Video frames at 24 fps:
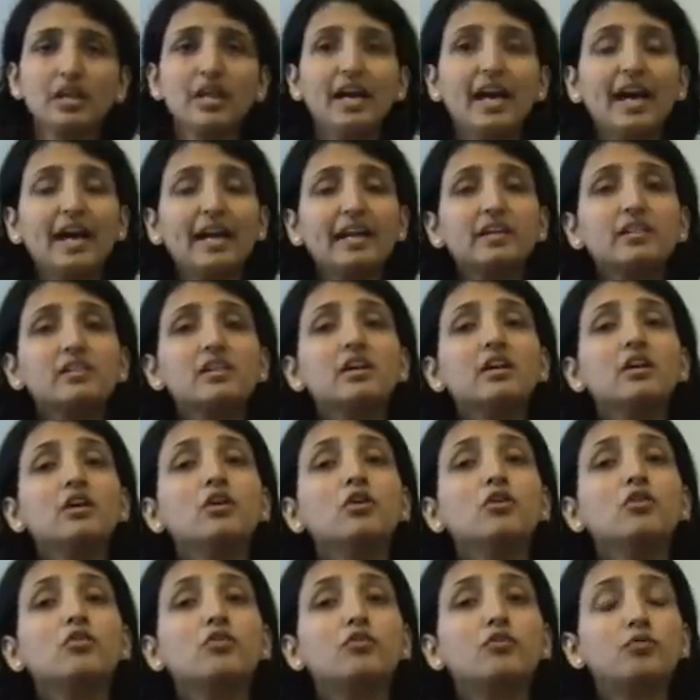And
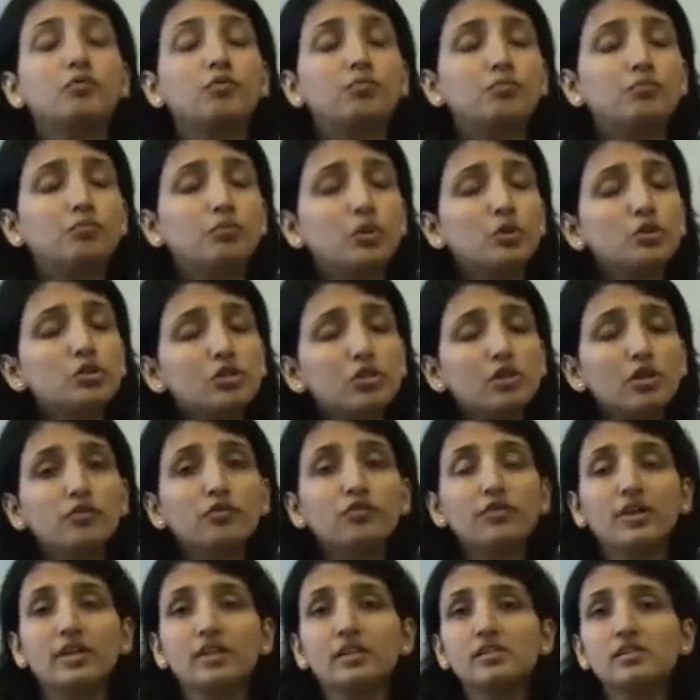most
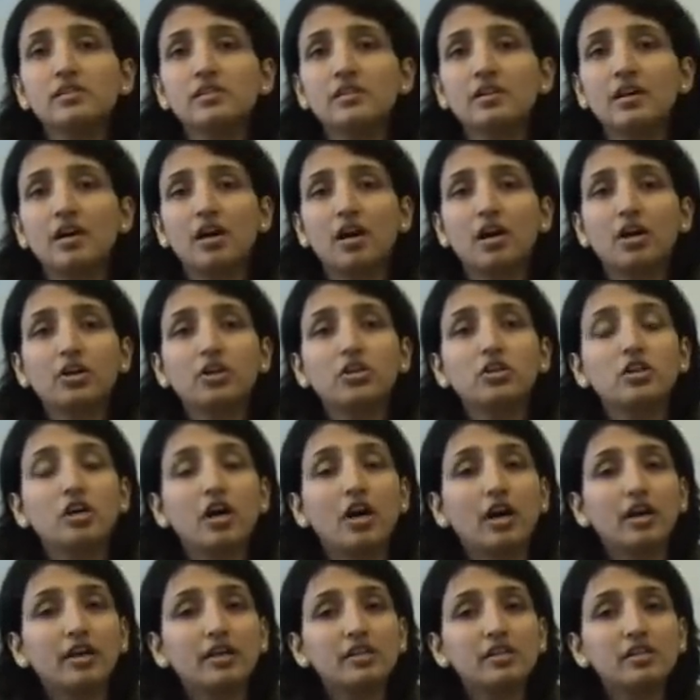of us are
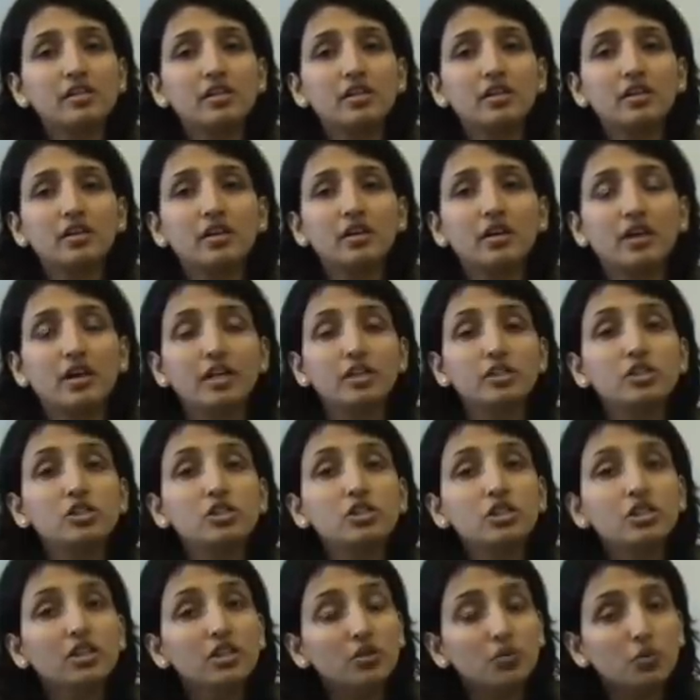not
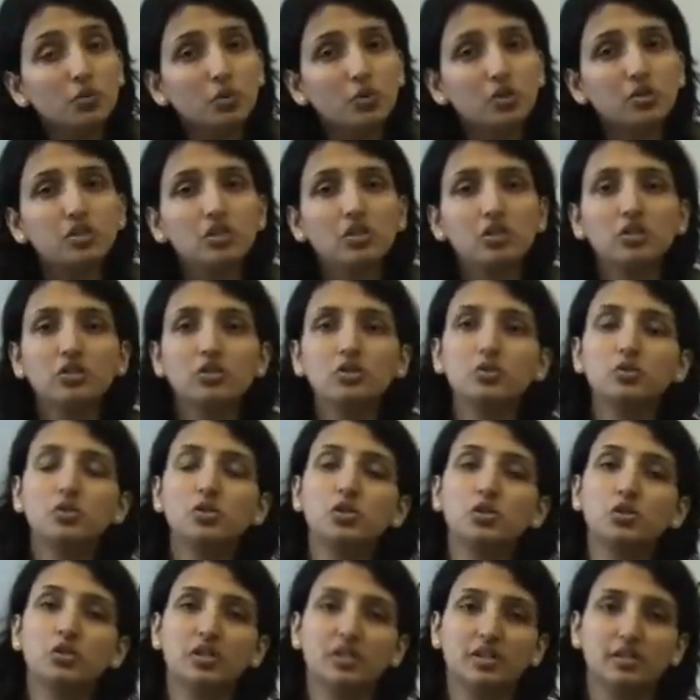attuned
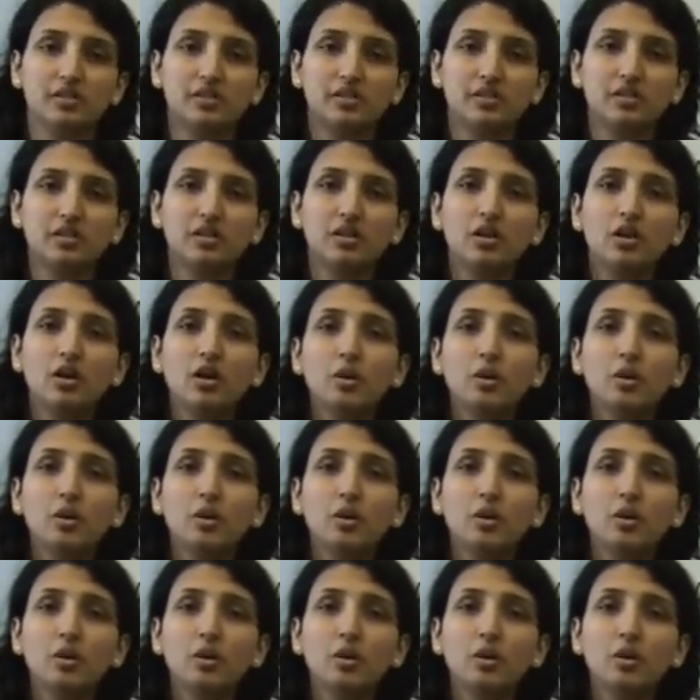to this.